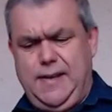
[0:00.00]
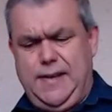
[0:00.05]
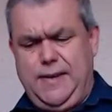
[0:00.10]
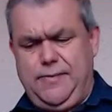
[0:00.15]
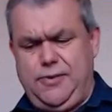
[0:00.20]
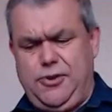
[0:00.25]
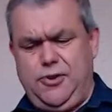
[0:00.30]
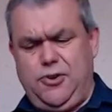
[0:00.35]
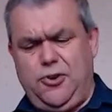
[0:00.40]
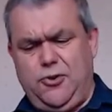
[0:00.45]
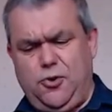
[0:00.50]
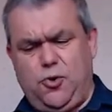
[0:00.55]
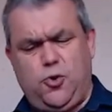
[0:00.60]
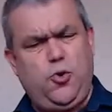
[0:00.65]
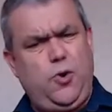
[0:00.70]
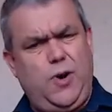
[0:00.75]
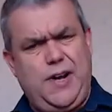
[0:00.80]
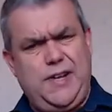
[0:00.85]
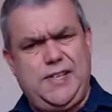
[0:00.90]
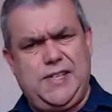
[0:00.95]
They're not
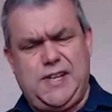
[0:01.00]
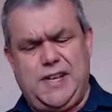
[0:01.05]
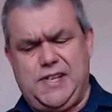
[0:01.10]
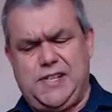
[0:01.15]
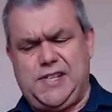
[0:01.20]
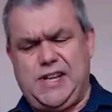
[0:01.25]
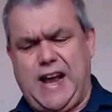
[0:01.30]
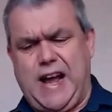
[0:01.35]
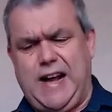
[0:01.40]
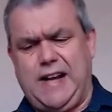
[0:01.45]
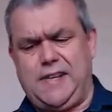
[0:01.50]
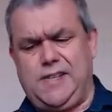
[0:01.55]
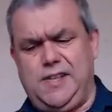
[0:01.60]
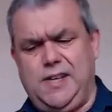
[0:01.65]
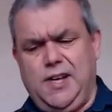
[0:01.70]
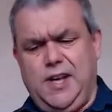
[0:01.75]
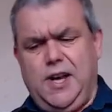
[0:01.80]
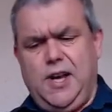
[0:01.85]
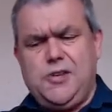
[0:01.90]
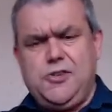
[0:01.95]
quite exact.
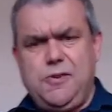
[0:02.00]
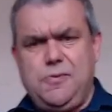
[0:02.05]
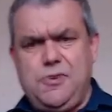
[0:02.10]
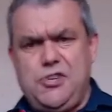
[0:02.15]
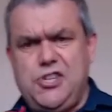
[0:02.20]
So I'm going to